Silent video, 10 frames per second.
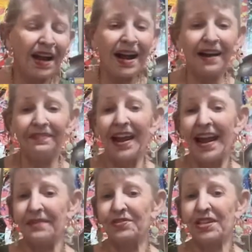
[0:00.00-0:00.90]
uh,
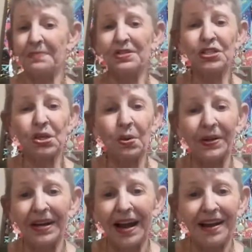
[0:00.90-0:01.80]
have some
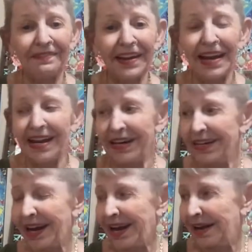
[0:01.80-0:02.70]
sort of
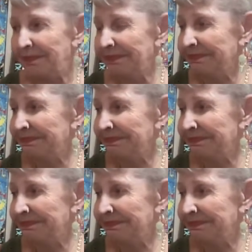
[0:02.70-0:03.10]
a um,